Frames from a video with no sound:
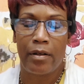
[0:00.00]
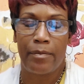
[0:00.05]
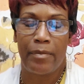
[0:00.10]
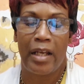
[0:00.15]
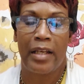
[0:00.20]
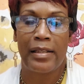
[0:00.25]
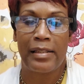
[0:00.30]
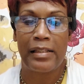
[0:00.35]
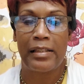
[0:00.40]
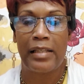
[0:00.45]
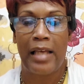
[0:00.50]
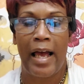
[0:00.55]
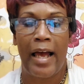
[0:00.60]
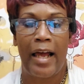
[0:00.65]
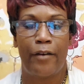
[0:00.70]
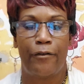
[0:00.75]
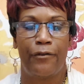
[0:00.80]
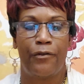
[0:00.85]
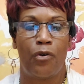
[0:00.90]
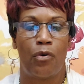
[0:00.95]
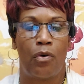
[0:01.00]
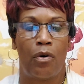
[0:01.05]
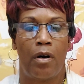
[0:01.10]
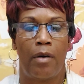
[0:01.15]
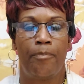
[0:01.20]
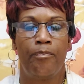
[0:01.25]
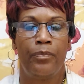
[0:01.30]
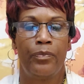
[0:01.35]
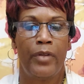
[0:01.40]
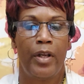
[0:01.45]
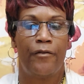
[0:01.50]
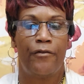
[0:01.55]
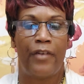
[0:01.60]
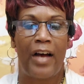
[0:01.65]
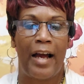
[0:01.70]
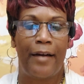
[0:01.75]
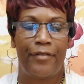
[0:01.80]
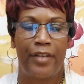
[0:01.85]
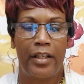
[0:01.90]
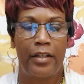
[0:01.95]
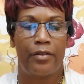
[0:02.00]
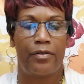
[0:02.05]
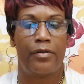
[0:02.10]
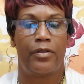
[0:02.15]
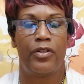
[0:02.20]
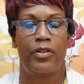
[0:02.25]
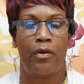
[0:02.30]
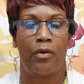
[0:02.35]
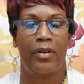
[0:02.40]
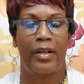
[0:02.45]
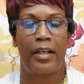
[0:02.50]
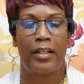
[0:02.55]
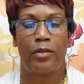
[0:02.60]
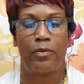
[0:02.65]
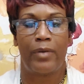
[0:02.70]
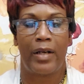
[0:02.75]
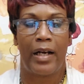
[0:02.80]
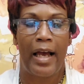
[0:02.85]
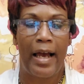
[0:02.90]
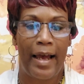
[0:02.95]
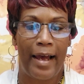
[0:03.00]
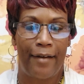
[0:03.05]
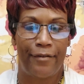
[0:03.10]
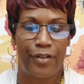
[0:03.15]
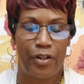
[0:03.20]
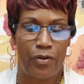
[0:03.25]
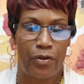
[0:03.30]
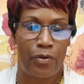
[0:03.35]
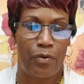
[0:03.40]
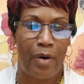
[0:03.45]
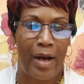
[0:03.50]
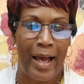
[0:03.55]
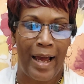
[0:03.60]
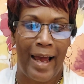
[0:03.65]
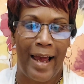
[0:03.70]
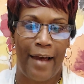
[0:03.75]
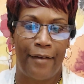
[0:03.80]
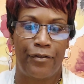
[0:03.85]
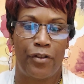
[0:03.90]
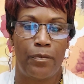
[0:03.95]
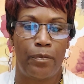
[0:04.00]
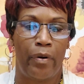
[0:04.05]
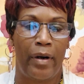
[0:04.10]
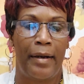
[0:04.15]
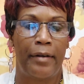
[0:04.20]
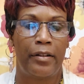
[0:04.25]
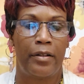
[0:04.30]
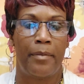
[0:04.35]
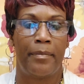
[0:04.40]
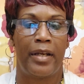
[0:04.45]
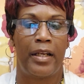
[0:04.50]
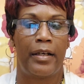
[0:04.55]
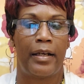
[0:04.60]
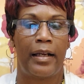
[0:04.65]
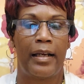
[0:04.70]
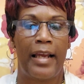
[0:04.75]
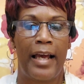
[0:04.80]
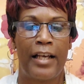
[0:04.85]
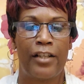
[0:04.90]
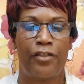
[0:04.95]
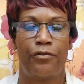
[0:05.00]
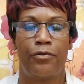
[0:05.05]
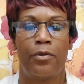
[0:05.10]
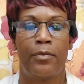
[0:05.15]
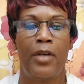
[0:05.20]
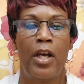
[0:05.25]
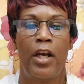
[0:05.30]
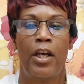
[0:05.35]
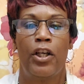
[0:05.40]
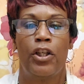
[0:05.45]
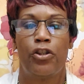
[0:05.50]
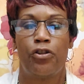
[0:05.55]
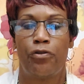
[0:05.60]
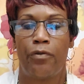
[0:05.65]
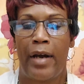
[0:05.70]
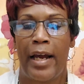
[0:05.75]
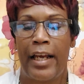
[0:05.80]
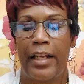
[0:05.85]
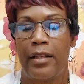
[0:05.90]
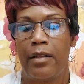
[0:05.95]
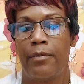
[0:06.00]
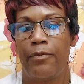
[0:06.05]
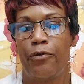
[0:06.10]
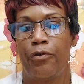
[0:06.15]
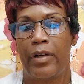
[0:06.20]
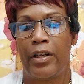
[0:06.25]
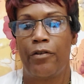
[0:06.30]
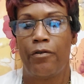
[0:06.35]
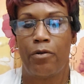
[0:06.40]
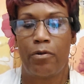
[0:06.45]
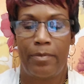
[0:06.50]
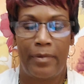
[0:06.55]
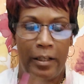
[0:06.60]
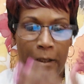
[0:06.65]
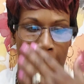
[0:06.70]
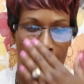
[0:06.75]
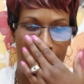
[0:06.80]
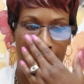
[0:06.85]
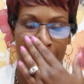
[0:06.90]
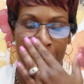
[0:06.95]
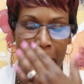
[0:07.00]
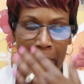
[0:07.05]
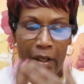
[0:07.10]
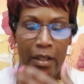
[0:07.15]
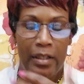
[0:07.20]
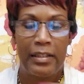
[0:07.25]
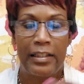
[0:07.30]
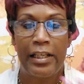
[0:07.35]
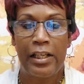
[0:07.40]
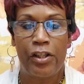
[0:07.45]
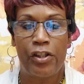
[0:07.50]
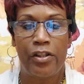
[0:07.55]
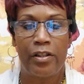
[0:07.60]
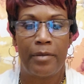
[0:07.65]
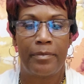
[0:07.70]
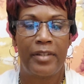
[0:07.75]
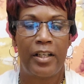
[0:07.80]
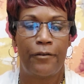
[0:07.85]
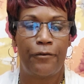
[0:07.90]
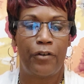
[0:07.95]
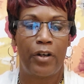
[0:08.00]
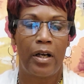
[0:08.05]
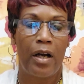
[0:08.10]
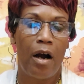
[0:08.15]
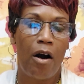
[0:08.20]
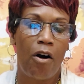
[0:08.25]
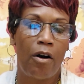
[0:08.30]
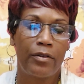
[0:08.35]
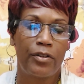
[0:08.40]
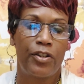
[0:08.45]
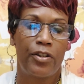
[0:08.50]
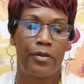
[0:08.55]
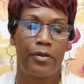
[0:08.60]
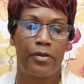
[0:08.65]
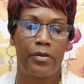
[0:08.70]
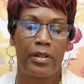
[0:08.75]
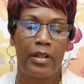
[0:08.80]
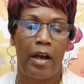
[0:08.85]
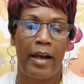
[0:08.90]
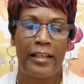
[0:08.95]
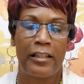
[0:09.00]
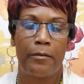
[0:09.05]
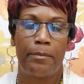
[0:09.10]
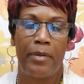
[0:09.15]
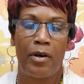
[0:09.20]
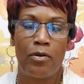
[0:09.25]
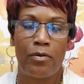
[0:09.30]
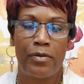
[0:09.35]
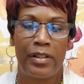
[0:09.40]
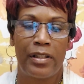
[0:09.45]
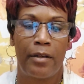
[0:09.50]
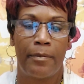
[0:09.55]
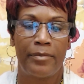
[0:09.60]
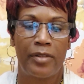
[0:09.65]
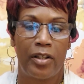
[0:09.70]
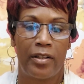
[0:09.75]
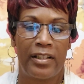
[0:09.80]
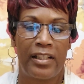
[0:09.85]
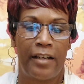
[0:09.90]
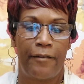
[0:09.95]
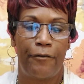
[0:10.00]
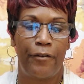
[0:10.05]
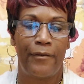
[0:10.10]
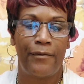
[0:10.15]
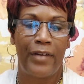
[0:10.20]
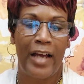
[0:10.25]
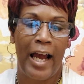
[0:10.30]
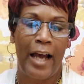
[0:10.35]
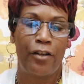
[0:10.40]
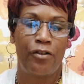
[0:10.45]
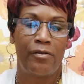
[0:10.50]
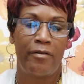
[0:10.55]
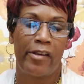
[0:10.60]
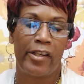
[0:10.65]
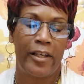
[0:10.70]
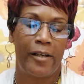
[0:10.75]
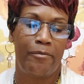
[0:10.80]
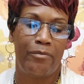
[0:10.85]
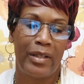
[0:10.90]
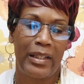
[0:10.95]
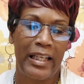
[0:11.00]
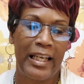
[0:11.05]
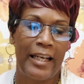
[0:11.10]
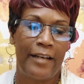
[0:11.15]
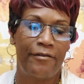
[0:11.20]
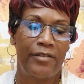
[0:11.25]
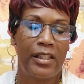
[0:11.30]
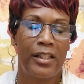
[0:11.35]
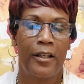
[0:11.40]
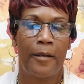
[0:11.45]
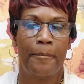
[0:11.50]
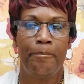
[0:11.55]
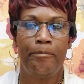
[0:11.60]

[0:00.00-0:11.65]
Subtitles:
inside for 5 years. So guess what I have to do? I have to bring them in the classroom, train them, regroup them, teach them different cultures, expose them to different values and beliefs,